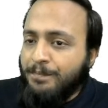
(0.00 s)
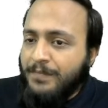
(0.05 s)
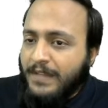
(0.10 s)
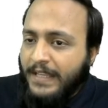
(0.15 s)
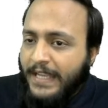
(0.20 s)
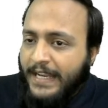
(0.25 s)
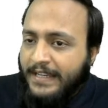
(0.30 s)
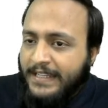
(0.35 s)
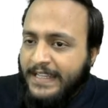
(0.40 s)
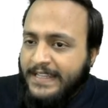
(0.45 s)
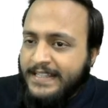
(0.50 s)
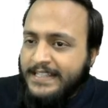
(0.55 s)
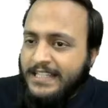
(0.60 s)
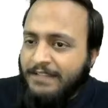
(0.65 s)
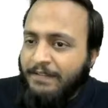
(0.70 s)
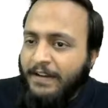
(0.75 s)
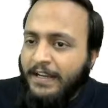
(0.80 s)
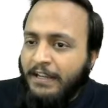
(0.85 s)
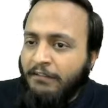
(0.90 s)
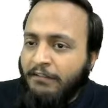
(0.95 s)

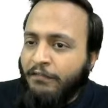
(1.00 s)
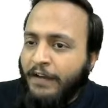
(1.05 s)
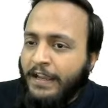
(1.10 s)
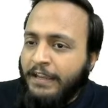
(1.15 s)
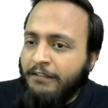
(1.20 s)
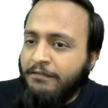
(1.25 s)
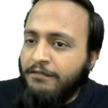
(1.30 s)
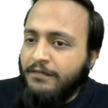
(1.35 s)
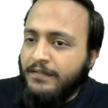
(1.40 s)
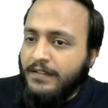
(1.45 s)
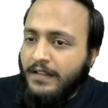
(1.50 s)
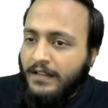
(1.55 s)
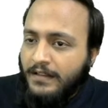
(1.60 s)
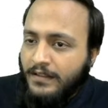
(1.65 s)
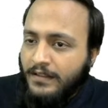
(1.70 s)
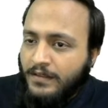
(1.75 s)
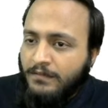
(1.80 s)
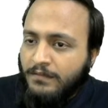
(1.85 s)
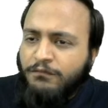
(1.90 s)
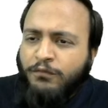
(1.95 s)
1875,
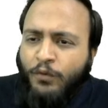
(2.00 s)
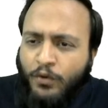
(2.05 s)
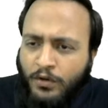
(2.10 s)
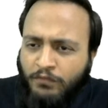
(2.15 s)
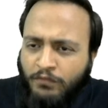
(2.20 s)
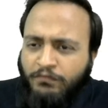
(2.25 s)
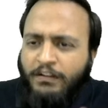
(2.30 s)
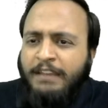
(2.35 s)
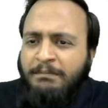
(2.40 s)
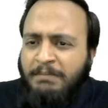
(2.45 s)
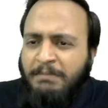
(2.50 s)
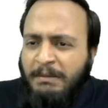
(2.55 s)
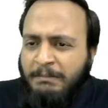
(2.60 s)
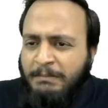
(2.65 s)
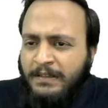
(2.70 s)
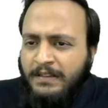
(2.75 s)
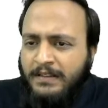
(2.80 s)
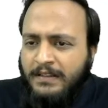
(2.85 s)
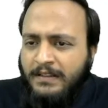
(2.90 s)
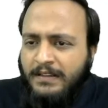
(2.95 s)
4 or 5
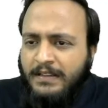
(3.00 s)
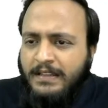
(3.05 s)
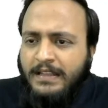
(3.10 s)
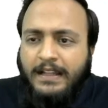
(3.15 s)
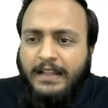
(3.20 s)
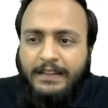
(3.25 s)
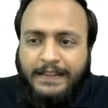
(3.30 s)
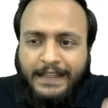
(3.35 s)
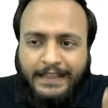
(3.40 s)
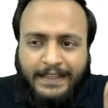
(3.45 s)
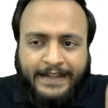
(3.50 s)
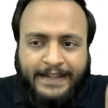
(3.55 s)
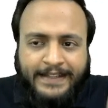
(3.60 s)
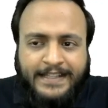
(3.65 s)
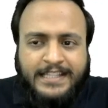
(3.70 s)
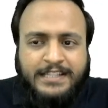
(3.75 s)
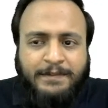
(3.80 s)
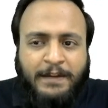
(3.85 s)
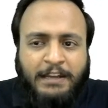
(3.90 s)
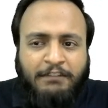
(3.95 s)
people, then
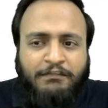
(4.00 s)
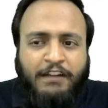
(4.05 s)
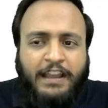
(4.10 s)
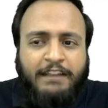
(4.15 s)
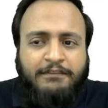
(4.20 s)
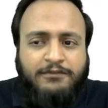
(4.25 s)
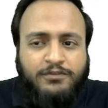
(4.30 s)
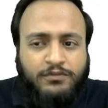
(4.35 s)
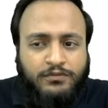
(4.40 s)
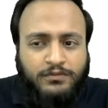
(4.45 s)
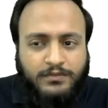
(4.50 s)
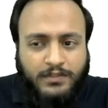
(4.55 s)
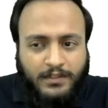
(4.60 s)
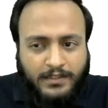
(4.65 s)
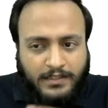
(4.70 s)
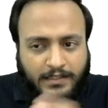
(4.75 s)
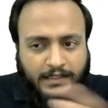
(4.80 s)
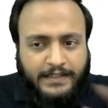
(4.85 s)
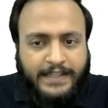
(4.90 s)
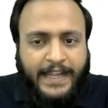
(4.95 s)
1875 to
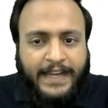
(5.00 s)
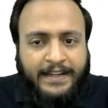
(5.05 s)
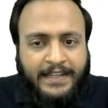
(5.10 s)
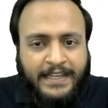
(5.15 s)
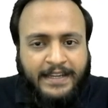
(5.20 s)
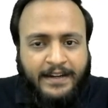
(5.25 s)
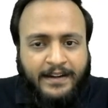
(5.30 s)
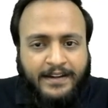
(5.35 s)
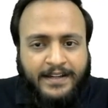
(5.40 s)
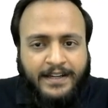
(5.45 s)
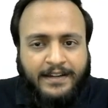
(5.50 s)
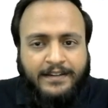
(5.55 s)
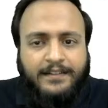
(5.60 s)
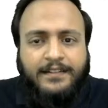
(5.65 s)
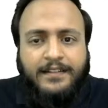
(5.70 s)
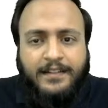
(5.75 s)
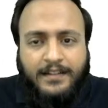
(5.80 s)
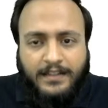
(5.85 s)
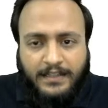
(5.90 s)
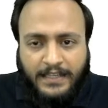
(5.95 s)
1900,
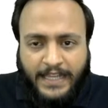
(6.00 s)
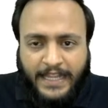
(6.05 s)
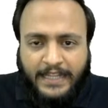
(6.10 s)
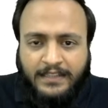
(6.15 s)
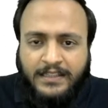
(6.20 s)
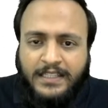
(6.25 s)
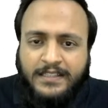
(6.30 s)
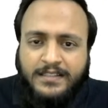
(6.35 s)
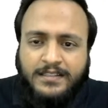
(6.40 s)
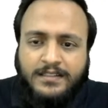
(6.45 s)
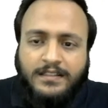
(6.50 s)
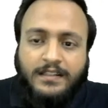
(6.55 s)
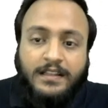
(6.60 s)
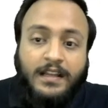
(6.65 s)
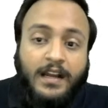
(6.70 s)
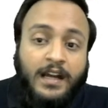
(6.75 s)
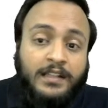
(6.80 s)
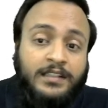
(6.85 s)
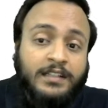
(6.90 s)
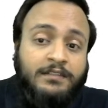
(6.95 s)
like this.
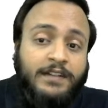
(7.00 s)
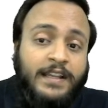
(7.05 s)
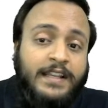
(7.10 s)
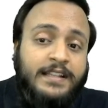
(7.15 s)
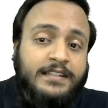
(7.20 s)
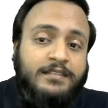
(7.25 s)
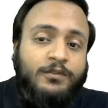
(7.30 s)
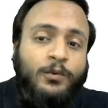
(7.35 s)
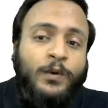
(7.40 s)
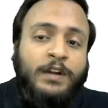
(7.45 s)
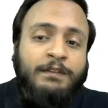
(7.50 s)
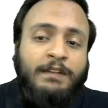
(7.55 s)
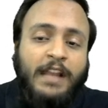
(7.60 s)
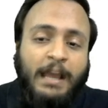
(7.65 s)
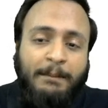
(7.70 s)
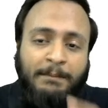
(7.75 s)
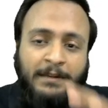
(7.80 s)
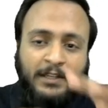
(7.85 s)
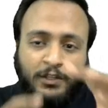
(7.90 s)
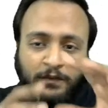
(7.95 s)
Otherwise, what will
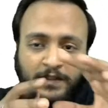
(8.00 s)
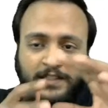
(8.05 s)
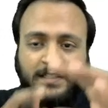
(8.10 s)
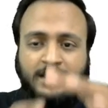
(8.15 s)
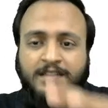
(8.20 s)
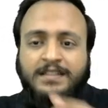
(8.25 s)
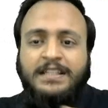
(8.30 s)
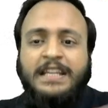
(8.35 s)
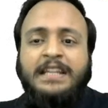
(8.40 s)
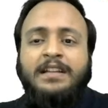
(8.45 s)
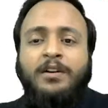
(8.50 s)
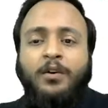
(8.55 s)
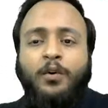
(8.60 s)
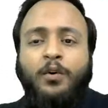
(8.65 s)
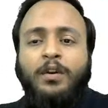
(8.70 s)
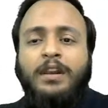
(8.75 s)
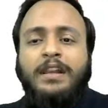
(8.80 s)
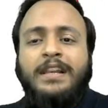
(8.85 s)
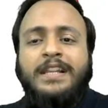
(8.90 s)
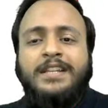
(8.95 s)
happen? You will just see the
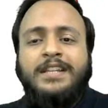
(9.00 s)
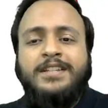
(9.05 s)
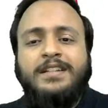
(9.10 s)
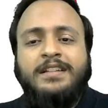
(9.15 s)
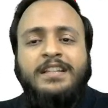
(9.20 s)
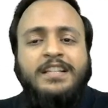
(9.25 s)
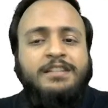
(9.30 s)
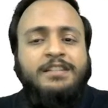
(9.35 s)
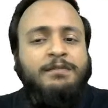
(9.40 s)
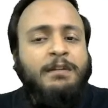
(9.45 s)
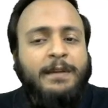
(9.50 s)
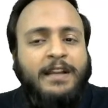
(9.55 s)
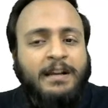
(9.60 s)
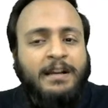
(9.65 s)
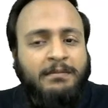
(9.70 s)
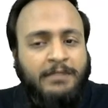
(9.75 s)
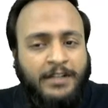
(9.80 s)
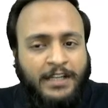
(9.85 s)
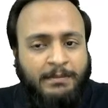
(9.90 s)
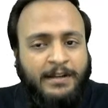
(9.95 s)
whole list. This will
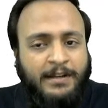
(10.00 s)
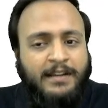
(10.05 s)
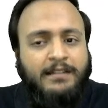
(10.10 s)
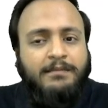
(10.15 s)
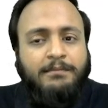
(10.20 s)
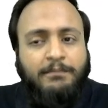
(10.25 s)
become a little bit